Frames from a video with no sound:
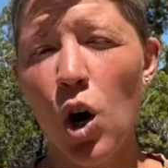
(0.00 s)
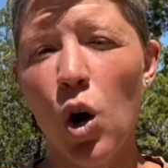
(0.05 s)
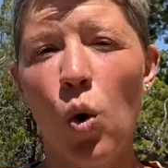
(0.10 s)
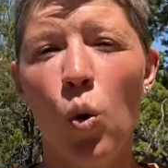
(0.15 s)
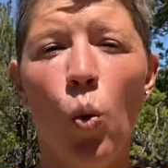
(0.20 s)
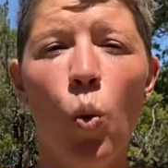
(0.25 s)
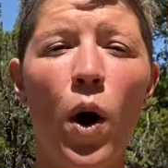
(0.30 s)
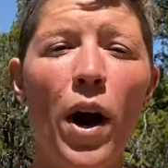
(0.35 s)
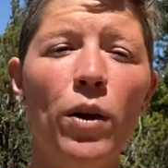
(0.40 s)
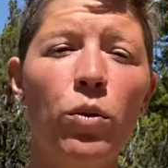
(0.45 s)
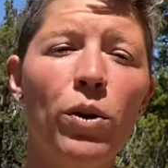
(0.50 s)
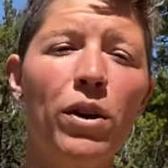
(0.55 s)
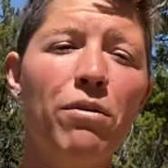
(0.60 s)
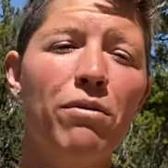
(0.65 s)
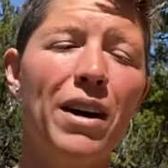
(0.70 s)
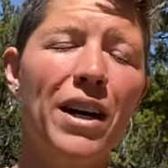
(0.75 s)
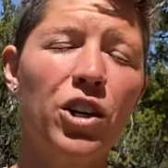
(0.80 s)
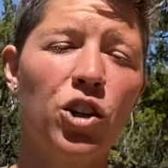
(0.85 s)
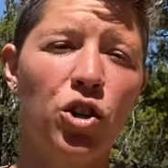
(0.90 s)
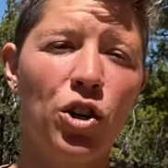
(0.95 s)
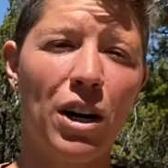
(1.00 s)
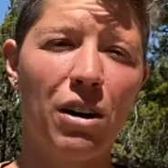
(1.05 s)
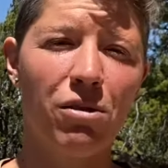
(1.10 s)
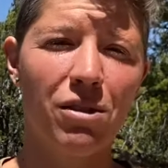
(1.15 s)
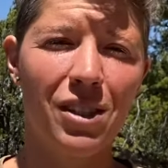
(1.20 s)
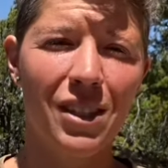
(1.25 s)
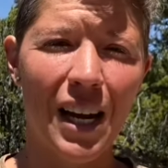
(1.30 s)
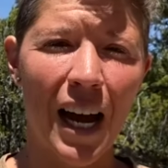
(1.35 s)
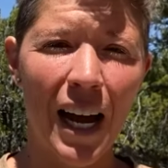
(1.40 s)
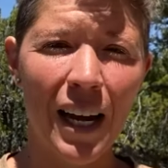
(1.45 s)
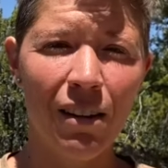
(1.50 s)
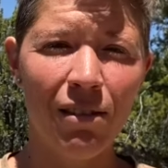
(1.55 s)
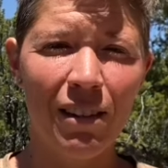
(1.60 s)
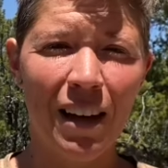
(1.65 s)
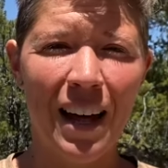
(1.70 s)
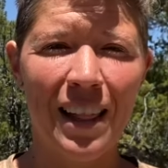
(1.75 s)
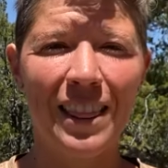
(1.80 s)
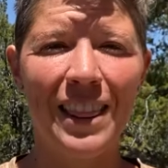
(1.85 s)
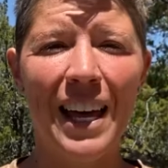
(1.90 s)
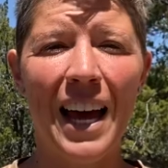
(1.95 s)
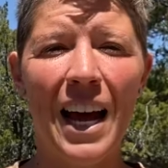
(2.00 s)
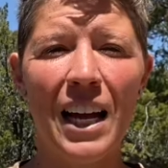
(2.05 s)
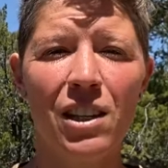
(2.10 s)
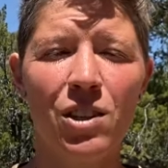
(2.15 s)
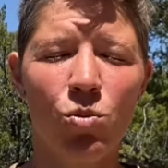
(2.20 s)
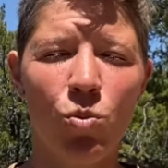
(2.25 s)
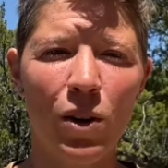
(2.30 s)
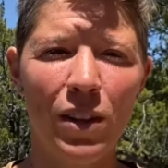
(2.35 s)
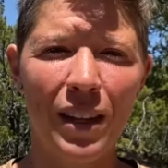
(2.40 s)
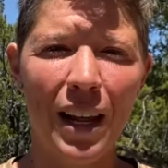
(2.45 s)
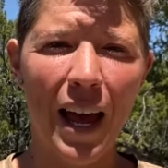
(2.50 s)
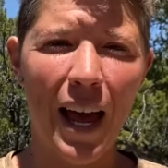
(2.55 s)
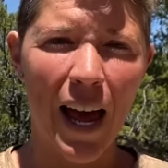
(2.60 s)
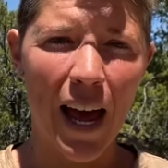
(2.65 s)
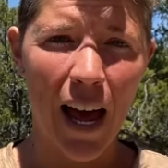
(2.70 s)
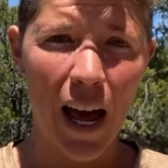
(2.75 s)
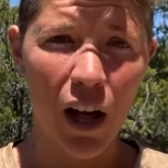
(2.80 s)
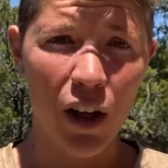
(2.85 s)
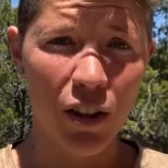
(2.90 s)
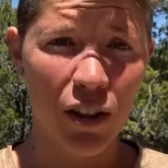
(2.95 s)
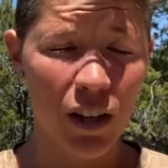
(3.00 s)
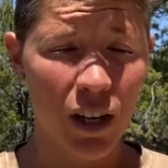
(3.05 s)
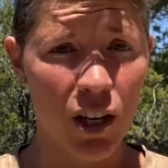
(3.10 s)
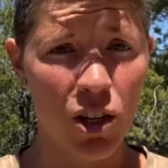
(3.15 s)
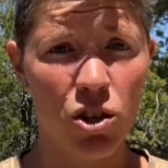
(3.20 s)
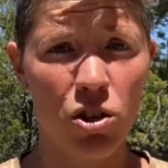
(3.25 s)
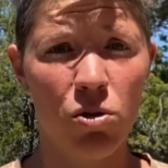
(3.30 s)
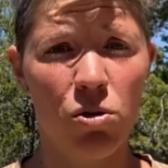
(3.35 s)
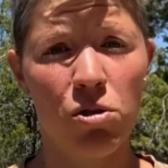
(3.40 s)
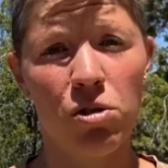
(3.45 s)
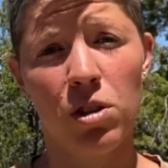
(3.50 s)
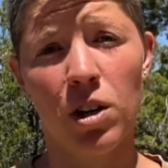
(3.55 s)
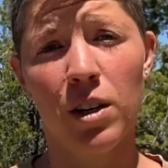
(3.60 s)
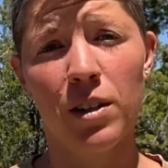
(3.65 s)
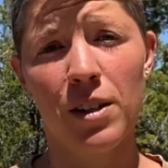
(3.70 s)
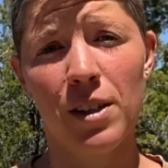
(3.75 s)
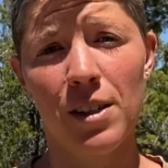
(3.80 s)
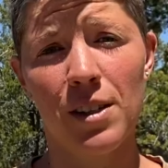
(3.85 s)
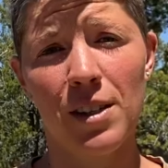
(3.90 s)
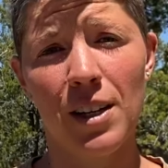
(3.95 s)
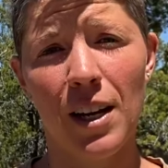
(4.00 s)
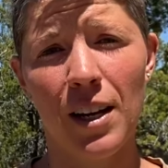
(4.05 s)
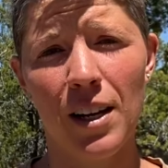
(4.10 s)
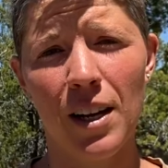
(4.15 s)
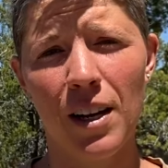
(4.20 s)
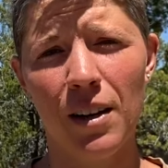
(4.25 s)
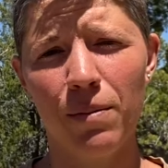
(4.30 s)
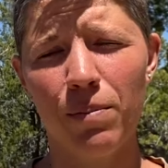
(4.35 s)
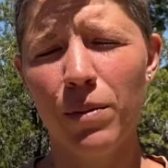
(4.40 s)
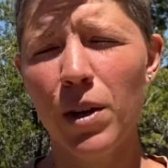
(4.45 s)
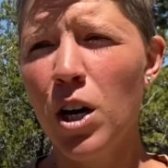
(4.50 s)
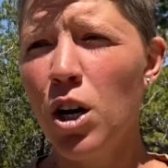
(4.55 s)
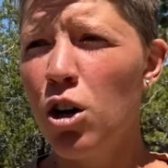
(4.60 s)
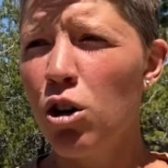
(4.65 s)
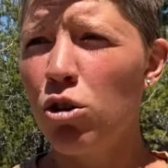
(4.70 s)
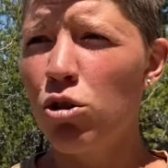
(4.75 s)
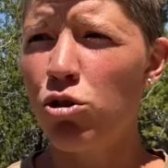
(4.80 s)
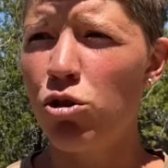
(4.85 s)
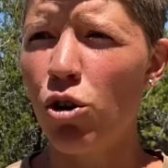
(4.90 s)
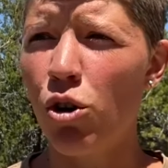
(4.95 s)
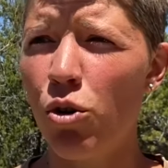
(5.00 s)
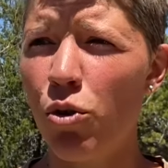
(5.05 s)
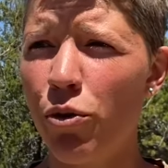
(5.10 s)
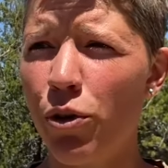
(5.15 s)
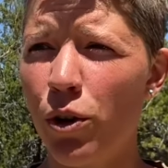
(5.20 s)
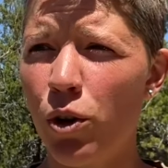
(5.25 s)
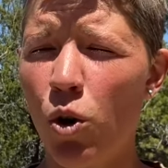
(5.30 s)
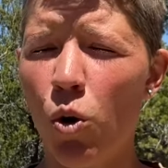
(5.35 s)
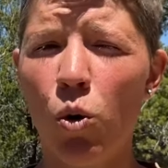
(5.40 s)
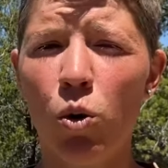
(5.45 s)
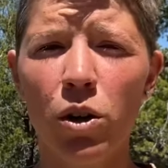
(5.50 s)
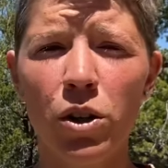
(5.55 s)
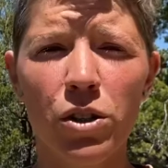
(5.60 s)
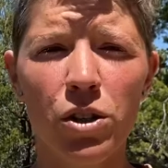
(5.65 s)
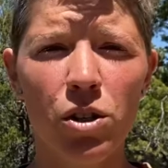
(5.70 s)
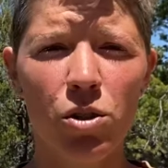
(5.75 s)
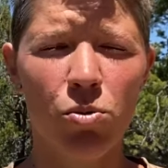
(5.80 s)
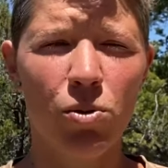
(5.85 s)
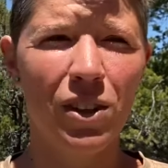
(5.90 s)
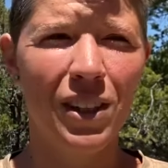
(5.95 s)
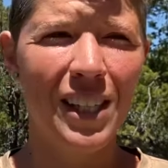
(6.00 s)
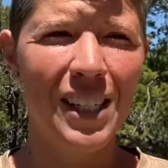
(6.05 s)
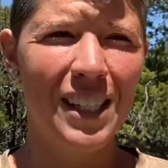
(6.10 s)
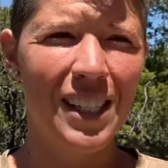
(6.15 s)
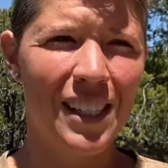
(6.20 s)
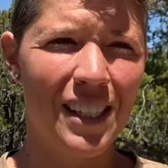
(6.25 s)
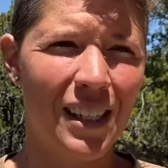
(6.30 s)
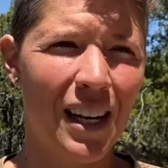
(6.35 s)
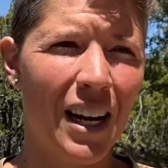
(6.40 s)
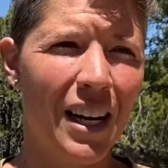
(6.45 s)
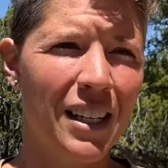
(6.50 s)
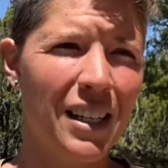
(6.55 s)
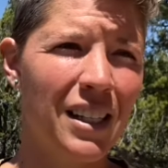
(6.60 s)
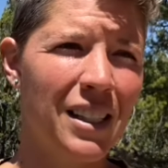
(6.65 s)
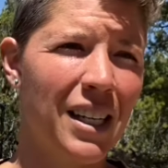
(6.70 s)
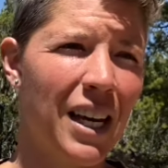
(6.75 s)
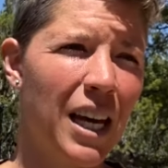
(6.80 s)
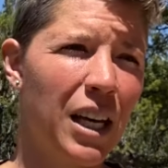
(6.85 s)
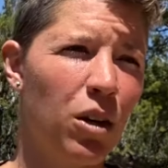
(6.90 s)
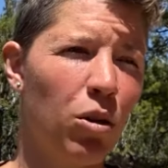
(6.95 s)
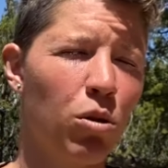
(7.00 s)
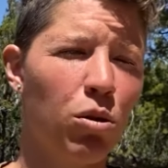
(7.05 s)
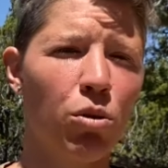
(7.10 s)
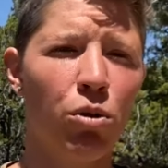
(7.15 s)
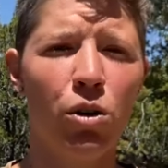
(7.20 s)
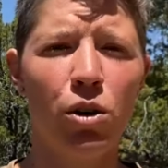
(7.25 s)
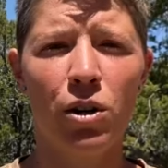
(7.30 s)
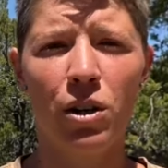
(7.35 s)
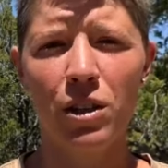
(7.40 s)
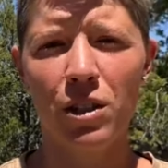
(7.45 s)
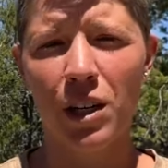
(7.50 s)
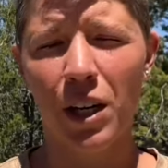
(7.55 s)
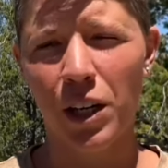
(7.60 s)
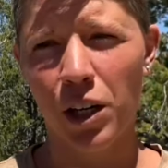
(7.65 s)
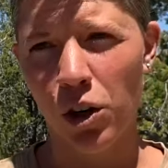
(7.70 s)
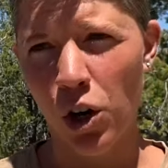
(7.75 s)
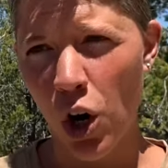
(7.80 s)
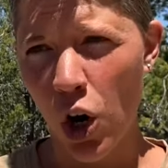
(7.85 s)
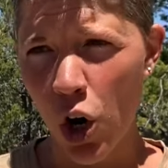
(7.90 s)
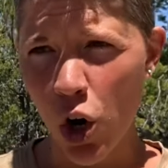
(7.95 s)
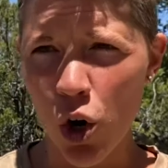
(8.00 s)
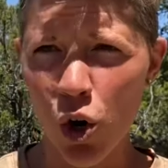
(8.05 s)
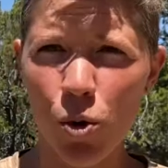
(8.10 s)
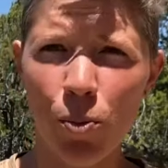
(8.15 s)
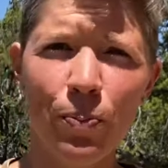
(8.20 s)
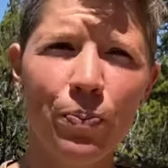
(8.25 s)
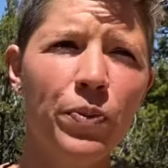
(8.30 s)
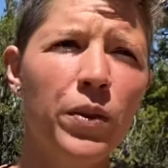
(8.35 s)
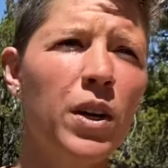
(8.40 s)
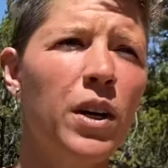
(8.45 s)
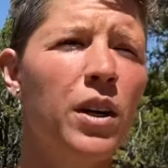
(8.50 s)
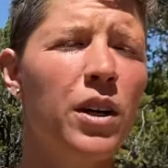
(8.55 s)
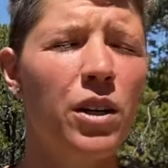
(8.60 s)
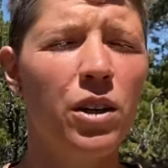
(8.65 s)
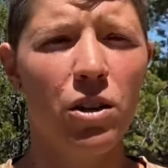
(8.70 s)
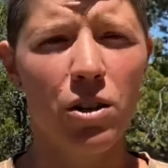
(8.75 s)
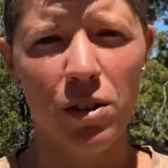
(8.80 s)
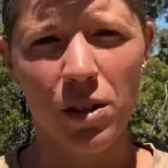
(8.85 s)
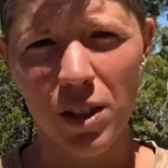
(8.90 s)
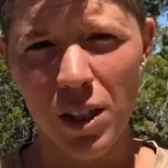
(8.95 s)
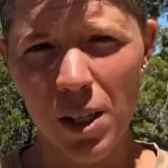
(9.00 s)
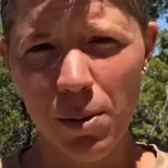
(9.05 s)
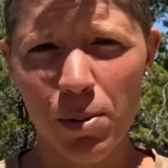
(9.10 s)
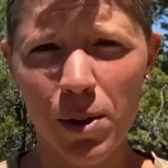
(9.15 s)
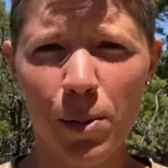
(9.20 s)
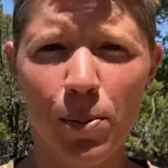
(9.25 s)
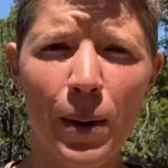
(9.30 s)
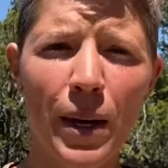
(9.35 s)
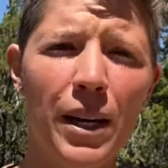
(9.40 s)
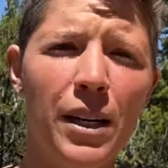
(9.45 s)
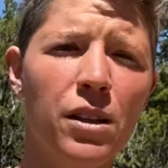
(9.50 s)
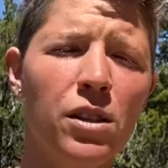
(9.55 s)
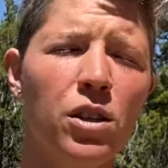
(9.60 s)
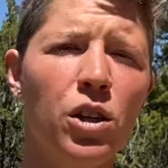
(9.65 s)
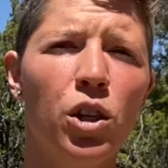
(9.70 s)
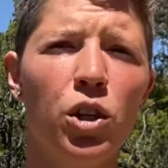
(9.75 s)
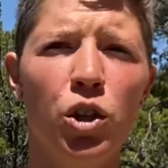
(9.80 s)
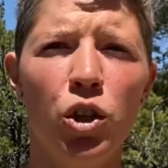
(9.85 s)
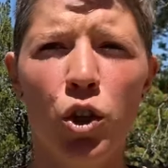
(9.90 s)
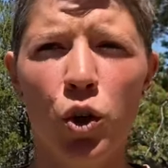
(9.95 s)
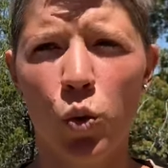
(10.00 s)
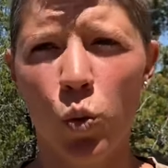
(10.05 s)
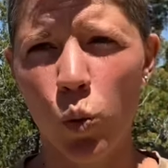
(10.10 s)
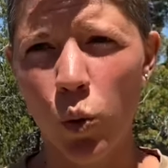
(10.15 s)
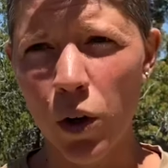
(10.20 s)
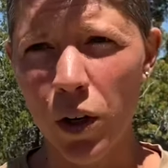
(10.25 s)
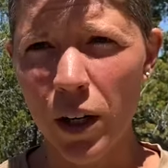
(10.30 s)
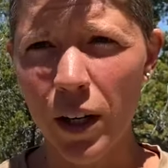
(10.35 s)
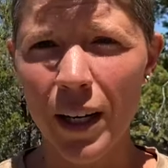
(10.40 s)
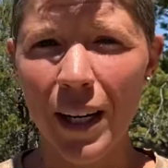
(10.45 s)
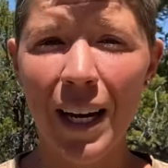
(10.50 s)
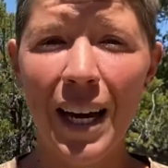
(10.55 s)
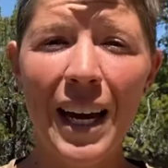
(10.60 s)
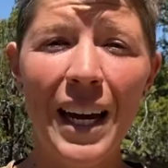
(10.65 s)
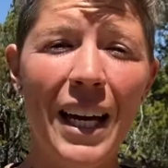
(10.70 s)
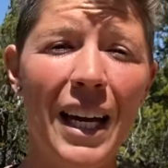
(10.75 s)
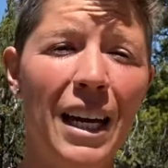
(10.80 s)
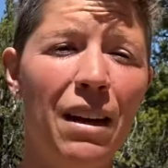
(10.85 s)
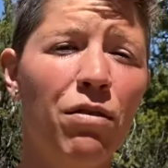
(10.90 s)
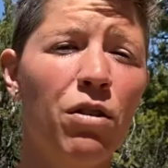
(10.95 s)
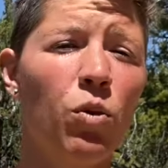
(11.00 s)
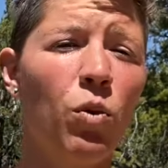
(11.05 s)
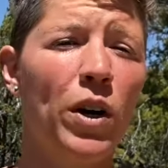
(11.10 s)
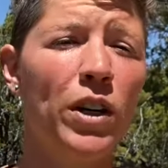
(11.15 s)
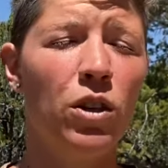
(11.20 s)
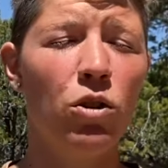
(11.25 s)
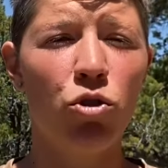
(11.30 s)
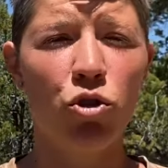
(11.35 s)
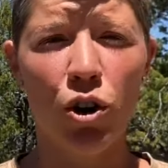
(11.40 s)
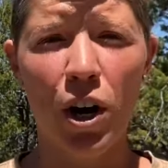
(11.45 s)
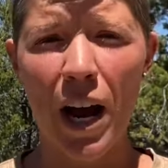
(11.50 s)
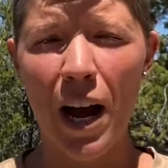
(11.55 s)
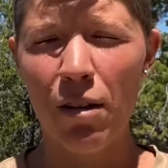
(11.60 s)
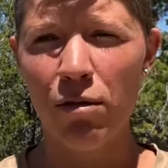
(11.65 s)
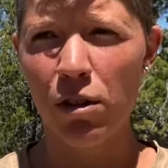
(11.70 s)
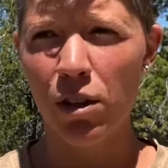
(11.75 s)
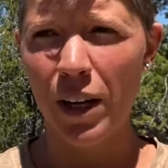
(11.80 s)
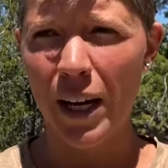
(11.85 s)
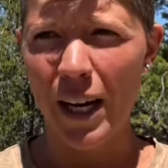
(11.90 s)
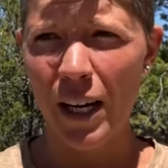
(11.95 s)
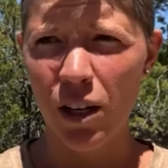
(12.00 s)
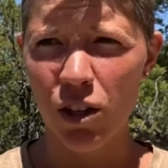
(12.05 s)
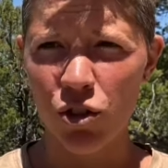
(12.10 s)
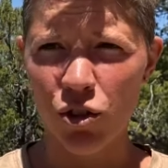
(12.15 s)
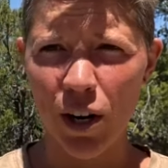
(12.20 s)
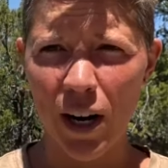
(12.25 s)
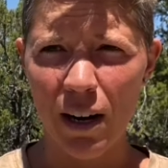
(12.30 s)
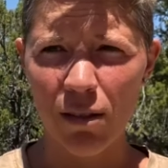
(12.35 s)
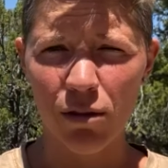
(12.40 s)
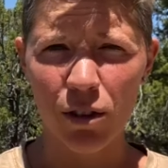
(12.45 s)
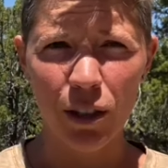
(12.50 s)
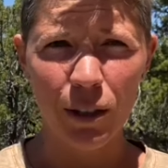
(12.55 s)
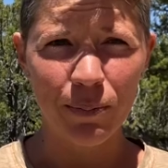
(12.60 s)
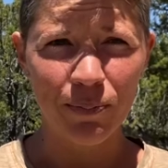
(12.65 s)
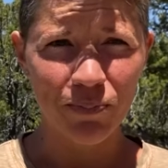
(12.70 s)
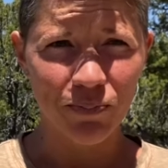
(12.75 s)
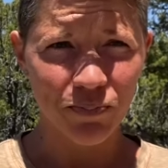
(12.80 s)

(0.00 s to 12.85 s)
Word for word: When we venture outside of that, that's when the health issues start to set in. So the course is really designed to take you through your entire home, your sleep space, your work, even when you travel, air travel.